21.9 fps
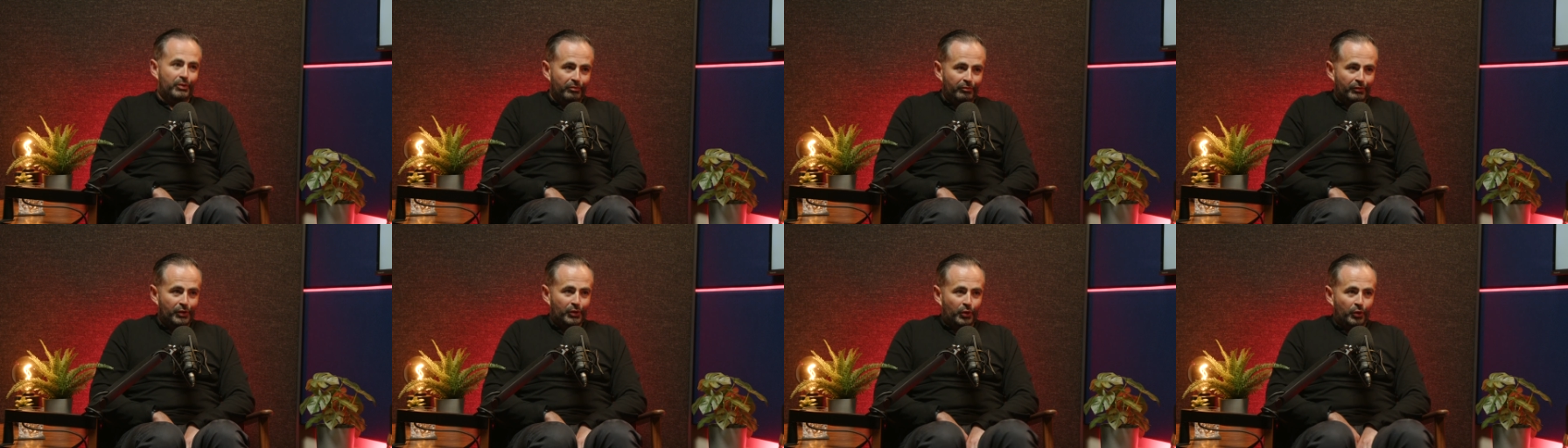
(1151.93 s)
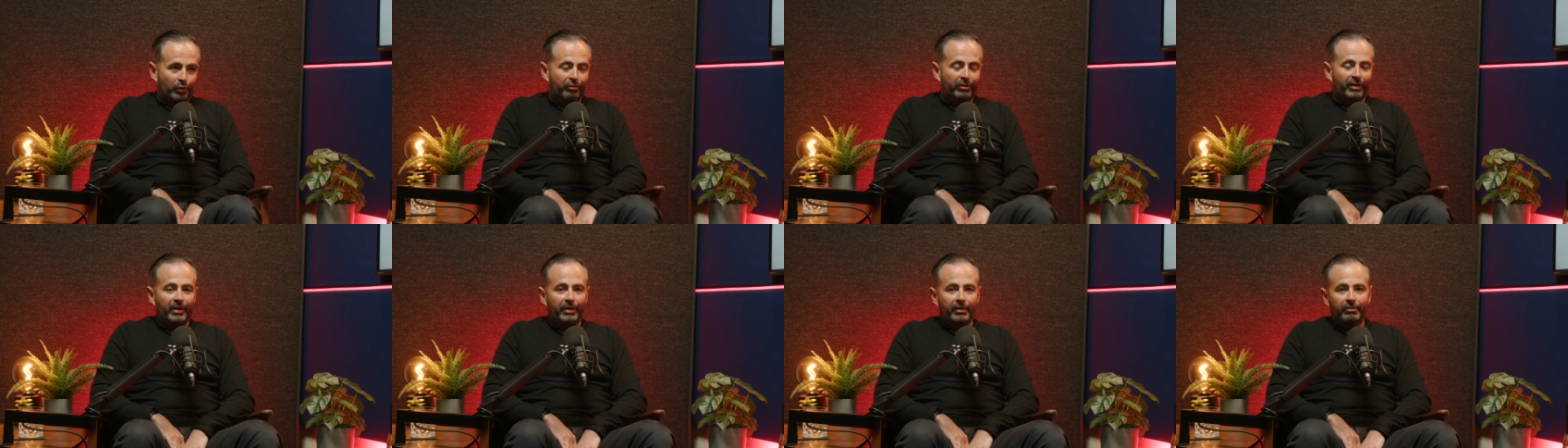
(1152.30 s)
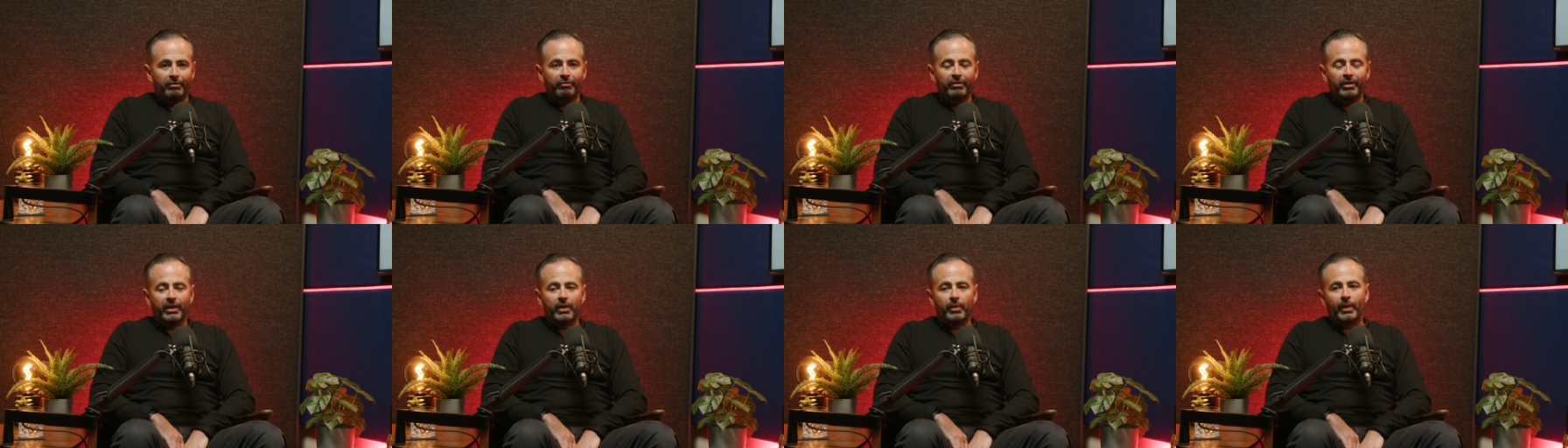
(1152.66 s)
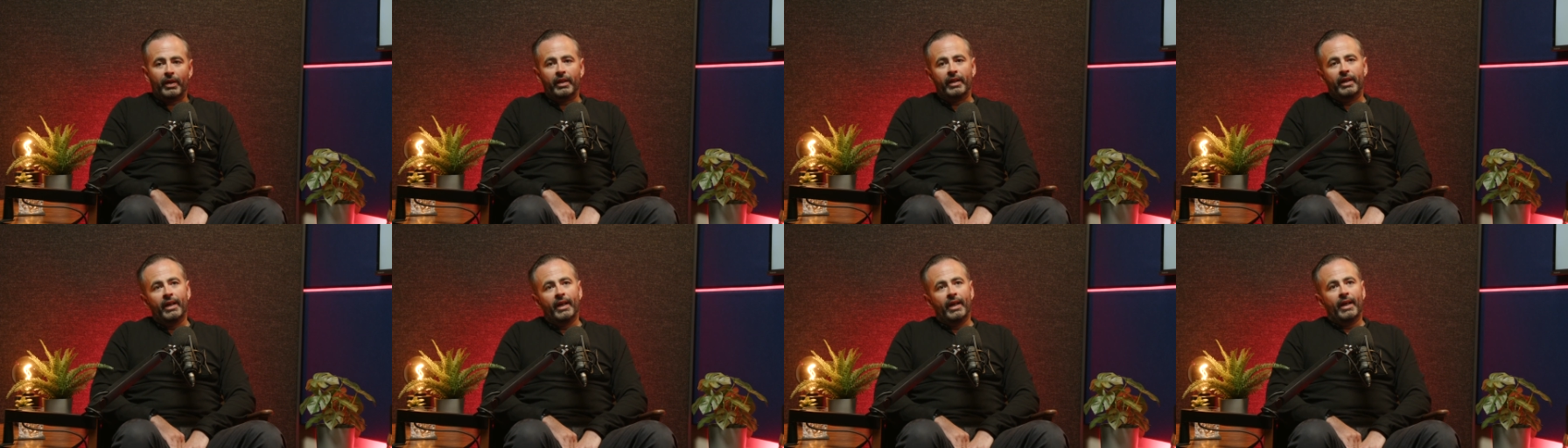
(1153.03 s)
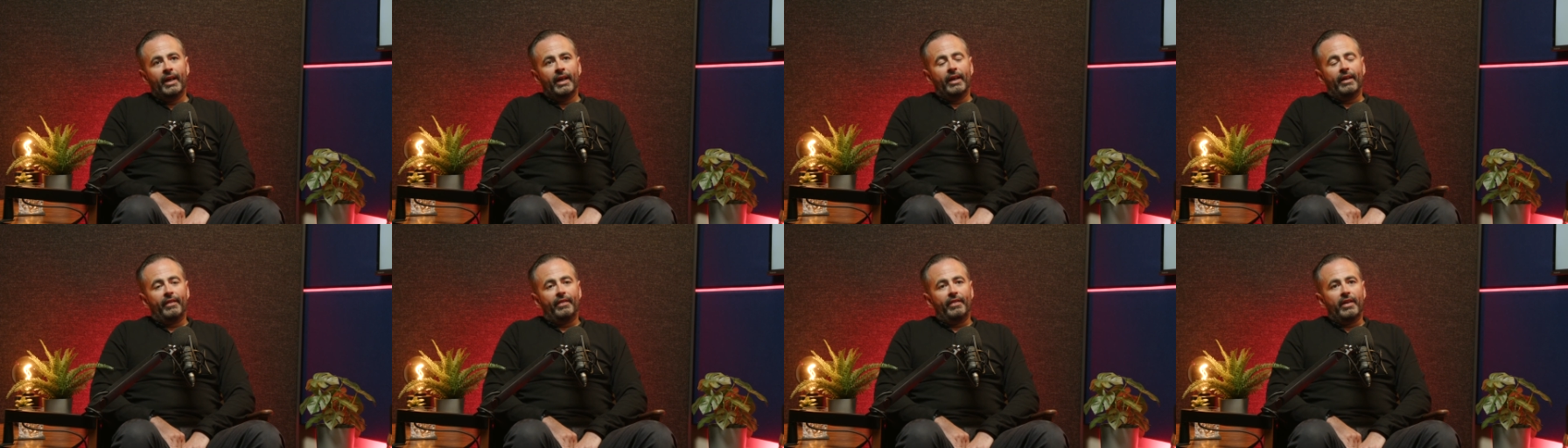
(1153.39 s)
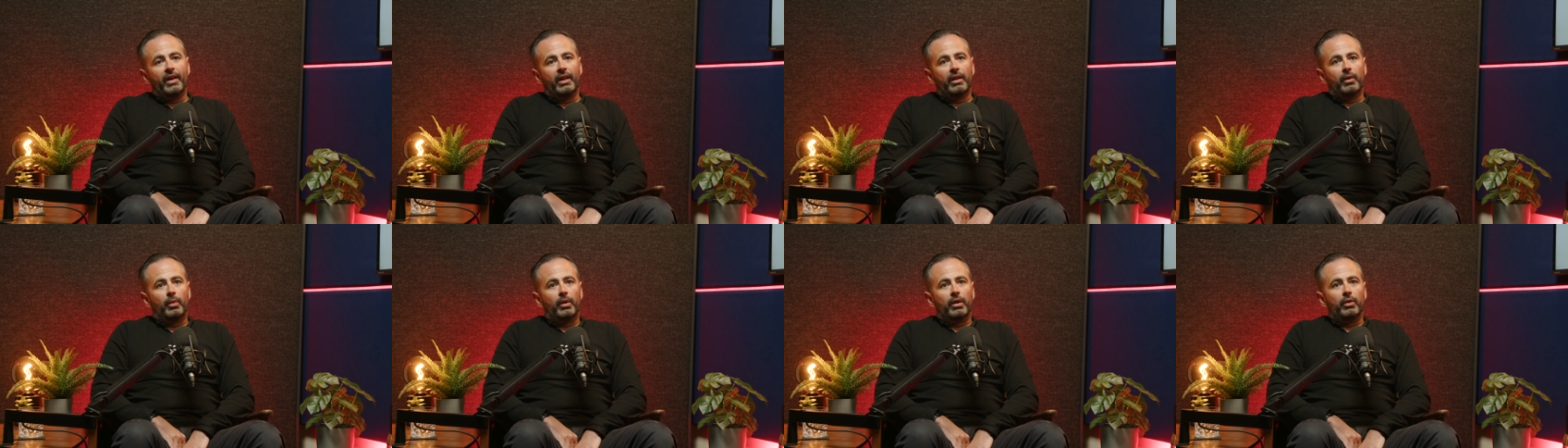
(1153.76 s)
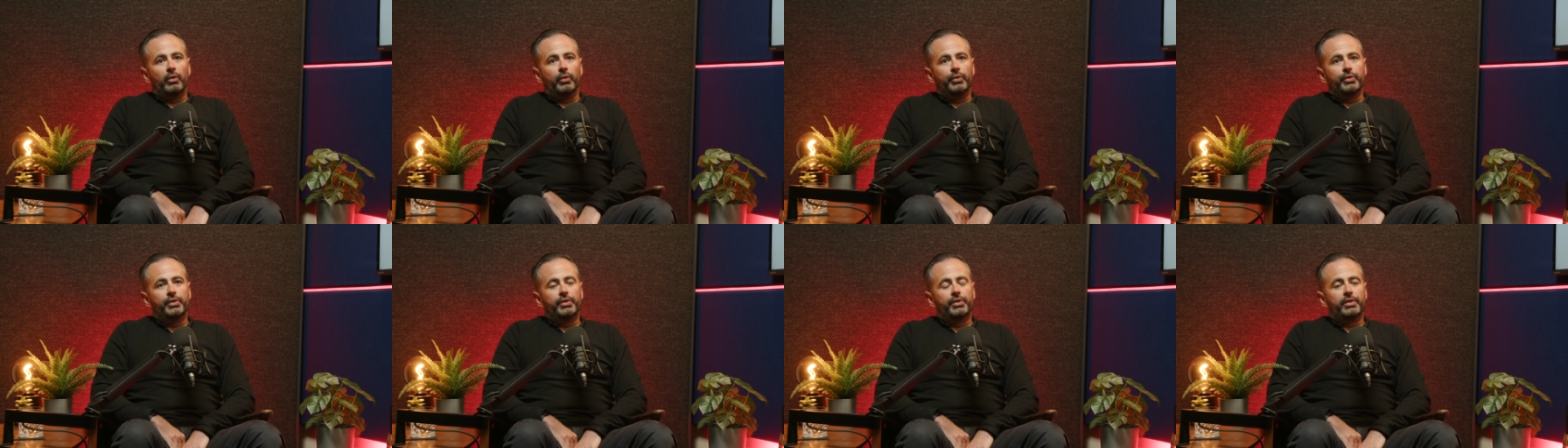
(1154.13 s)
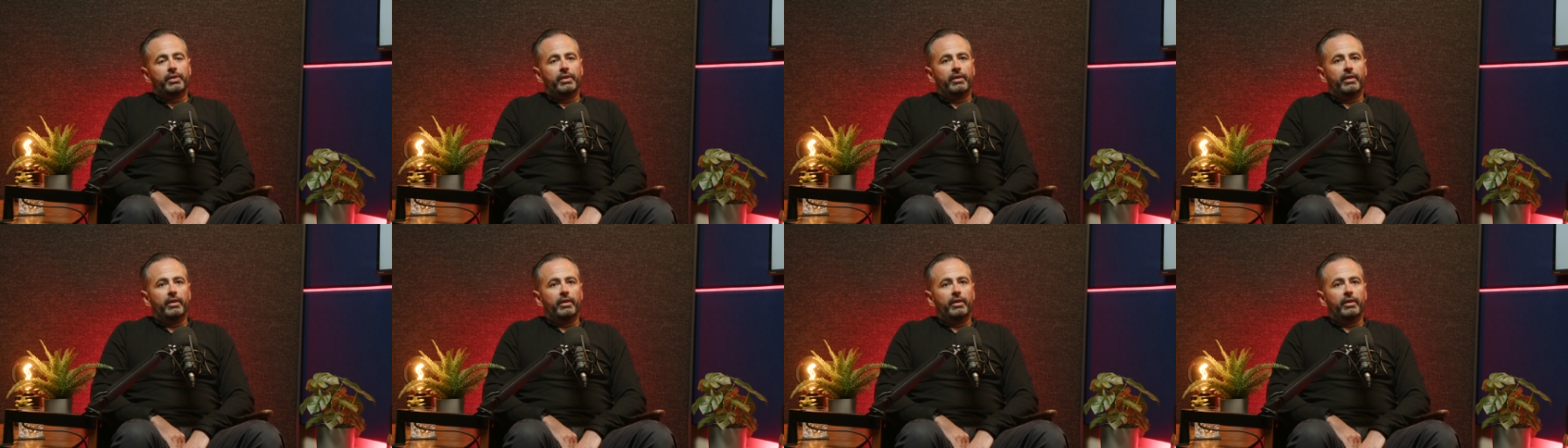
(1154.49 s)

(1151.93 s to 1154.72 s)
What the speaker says: restore really, really quickly. The other workloads